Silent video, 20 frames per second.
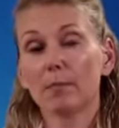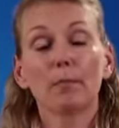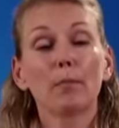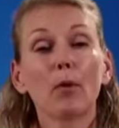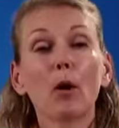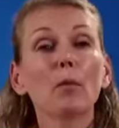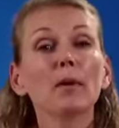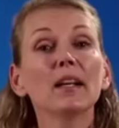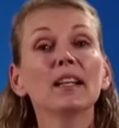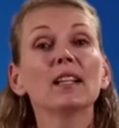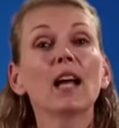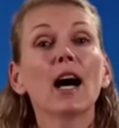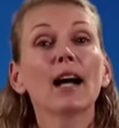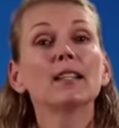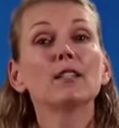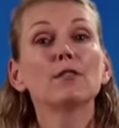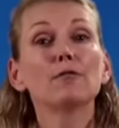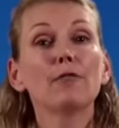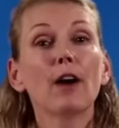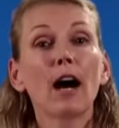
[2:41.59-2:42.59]
Probably
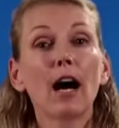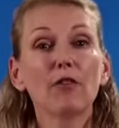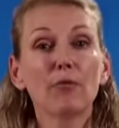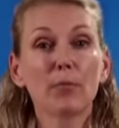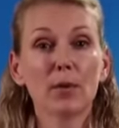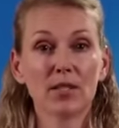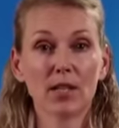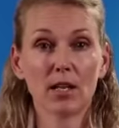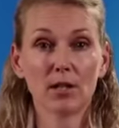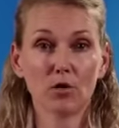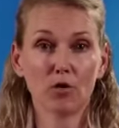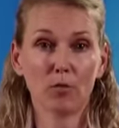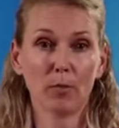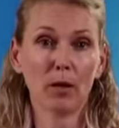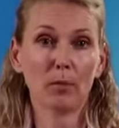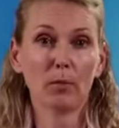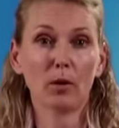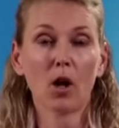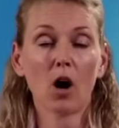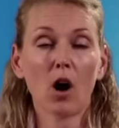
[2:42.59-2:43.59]
95% of
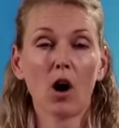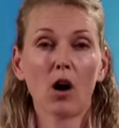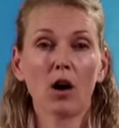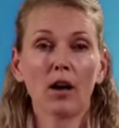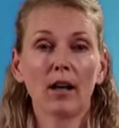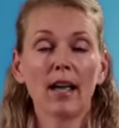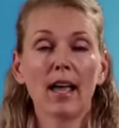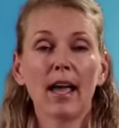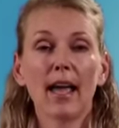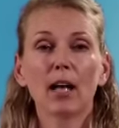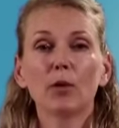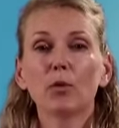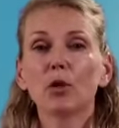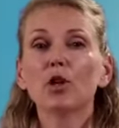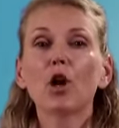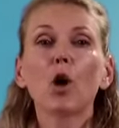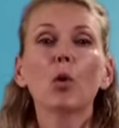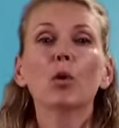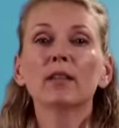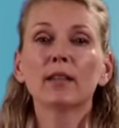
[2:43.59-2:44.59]
people are, and we
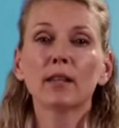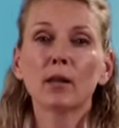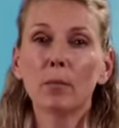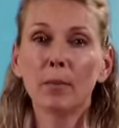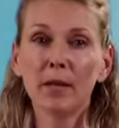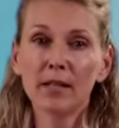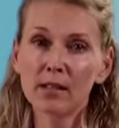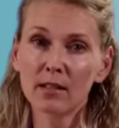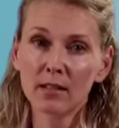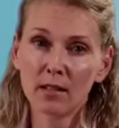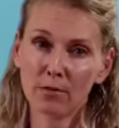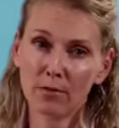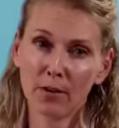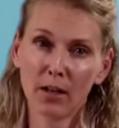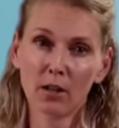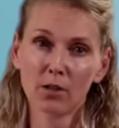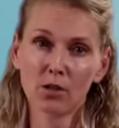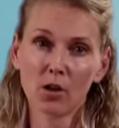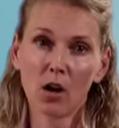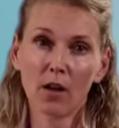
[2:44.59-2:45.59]
know what the obesity
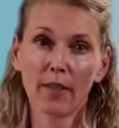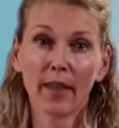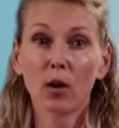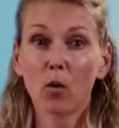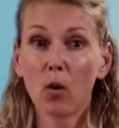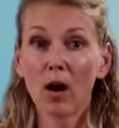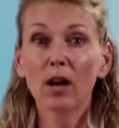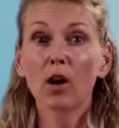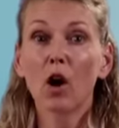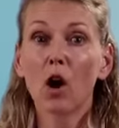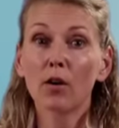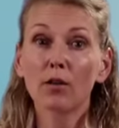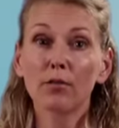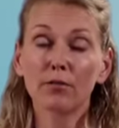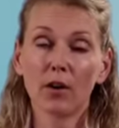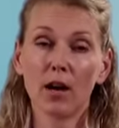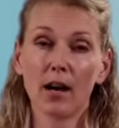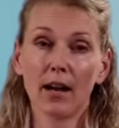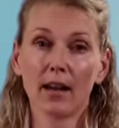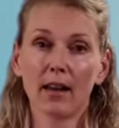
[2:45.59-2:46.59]
figures are. They're quite
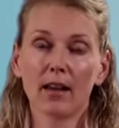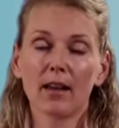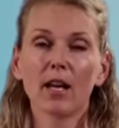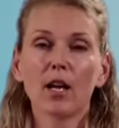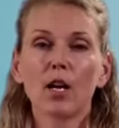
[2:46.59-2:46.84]
horrifying.